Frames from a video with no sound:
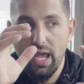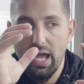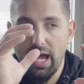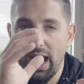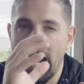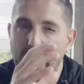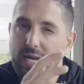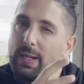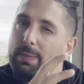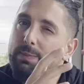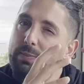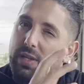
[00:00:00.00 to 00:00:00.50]

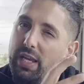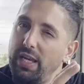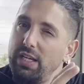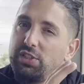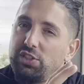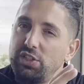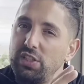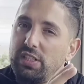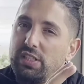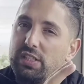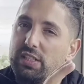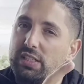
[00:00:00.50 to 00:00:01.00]

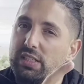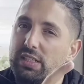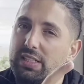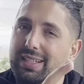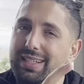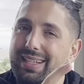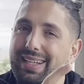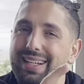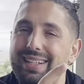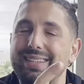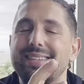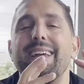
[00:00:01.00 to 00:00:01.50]
Adaptation,
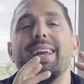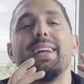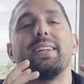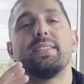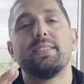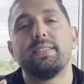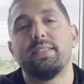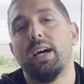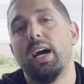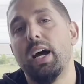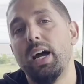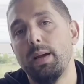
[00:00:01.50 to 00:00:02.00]
it
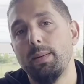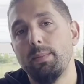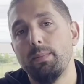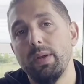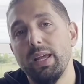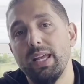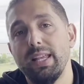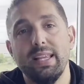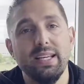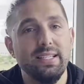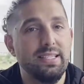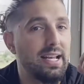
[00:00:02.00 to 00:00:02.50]
takes time.
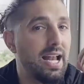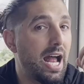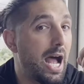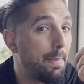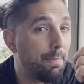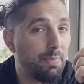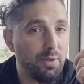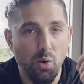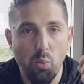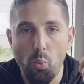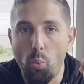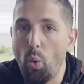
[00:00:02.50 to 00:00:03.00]
It doesn't
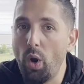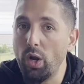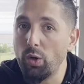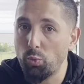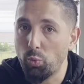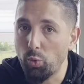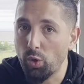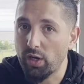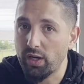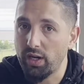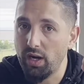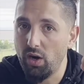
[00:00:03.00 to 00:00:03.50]
happen in one
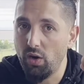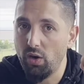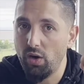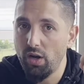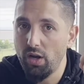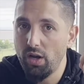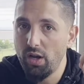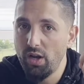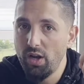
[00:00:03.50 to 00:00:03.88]
workout.